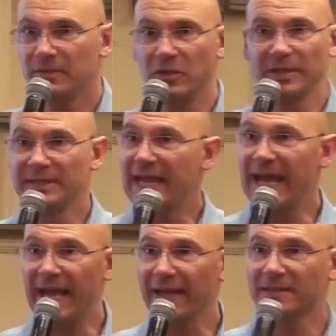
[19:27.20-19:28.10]
You could
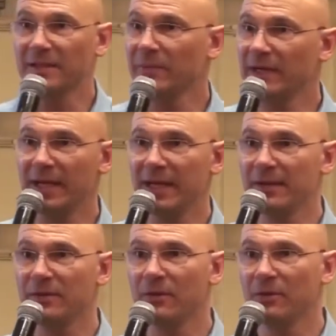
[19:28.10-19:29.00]
tag somebody
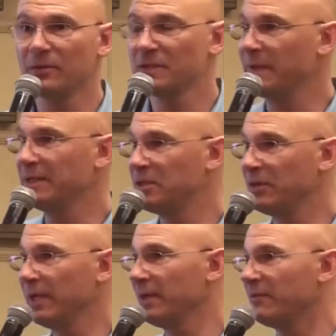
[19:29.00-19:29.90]
in who's been
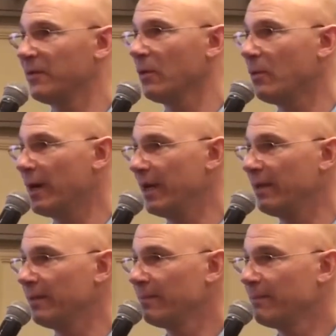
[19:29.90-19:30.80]
doing it for a
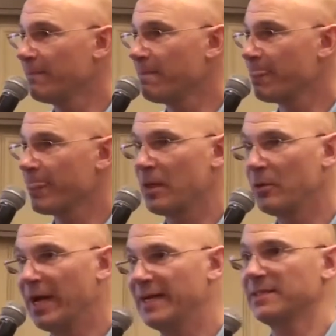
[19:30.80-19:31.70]
while,
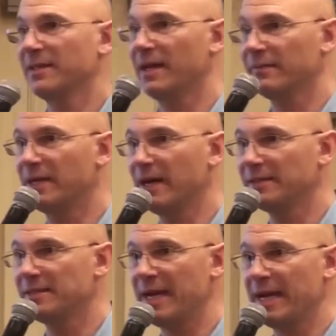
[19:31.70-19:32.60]
who has a lot of
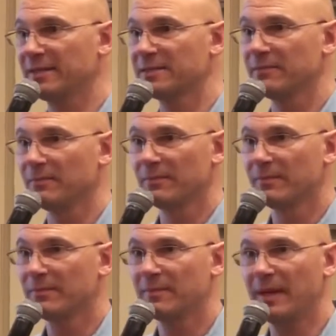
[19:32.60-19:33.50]
contacts,
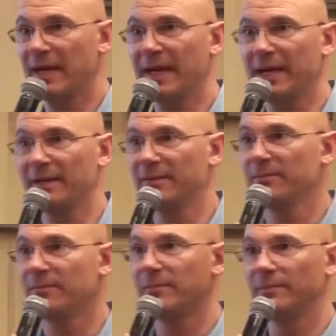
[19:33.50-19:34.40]
and